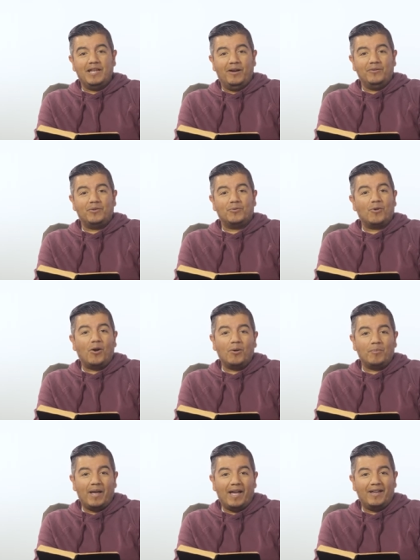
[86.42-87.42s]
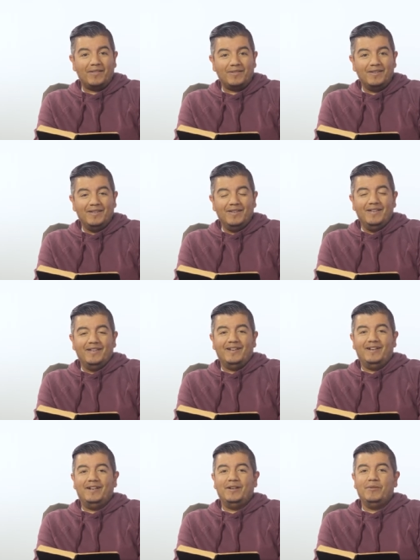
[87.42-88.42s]
down the wrong path,
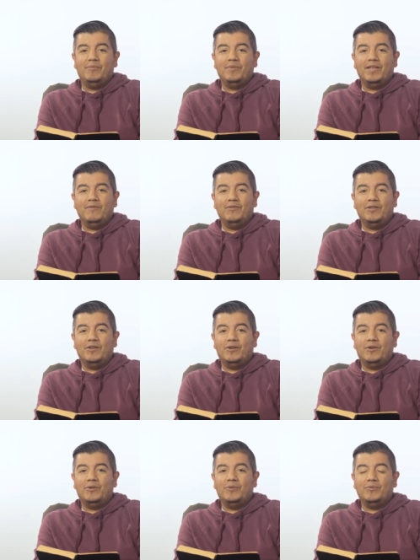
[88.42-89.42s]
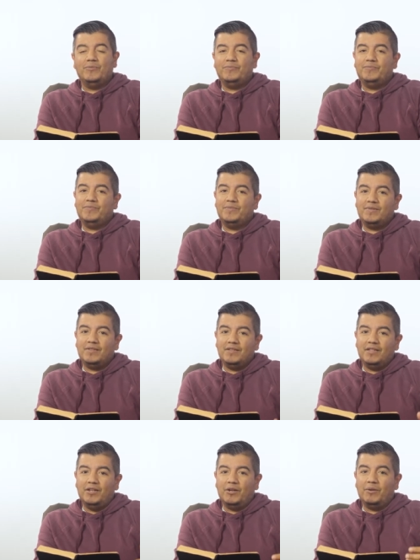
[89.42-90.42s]
um, even though,
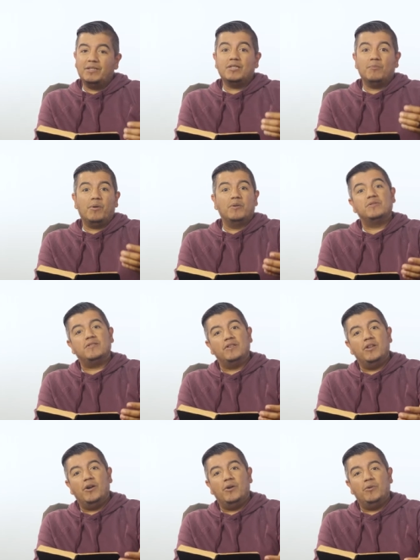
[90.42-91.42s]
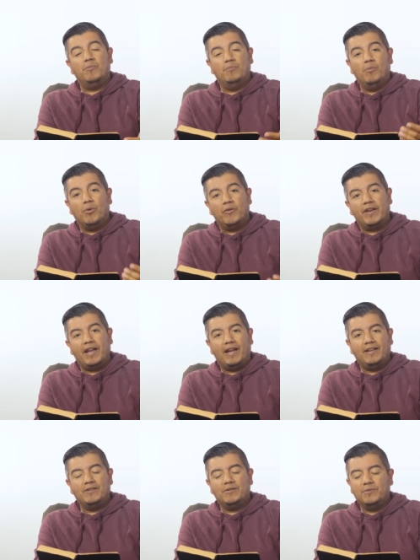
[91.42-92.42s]
you know, it's supposed to know more than
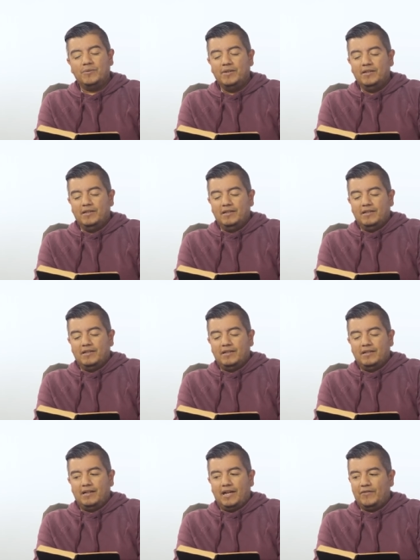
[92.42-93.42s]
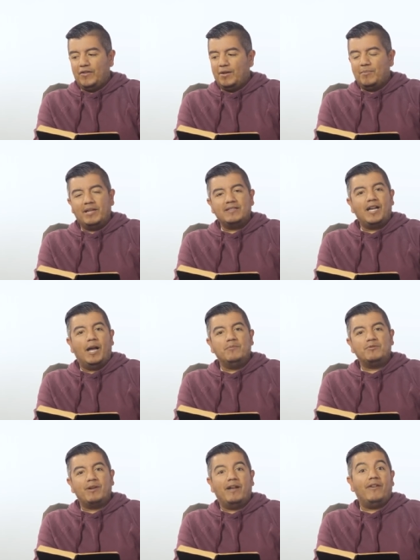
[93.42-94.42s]
I do. Uh, I think about
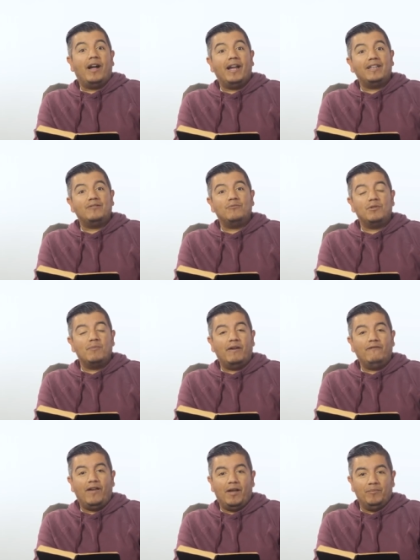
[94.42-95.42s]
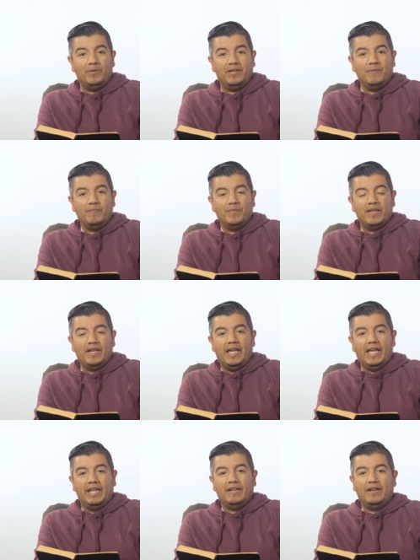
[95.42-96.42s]
times when I've hiked with my family
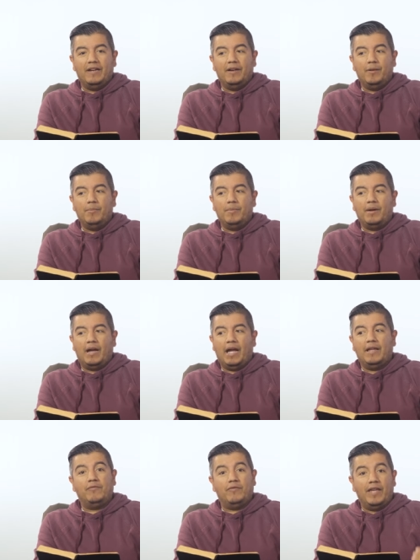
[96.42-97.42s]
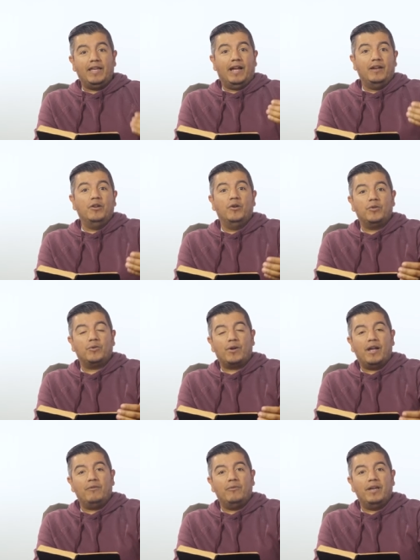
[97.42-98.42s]
and um, I think I know the
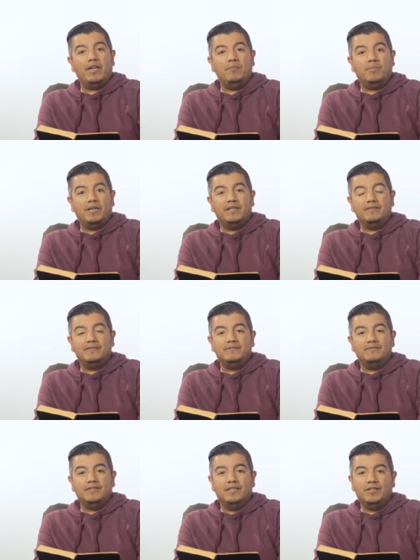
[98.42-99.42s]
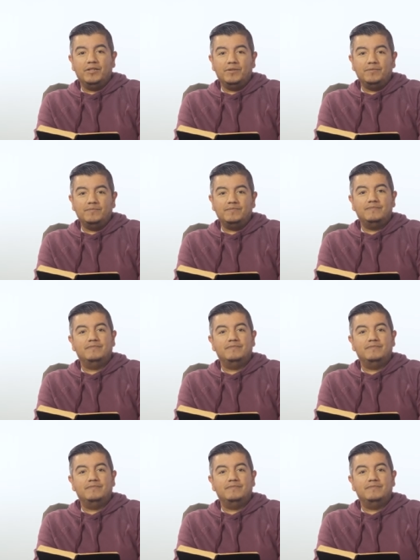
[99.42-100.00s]
right way, but you know,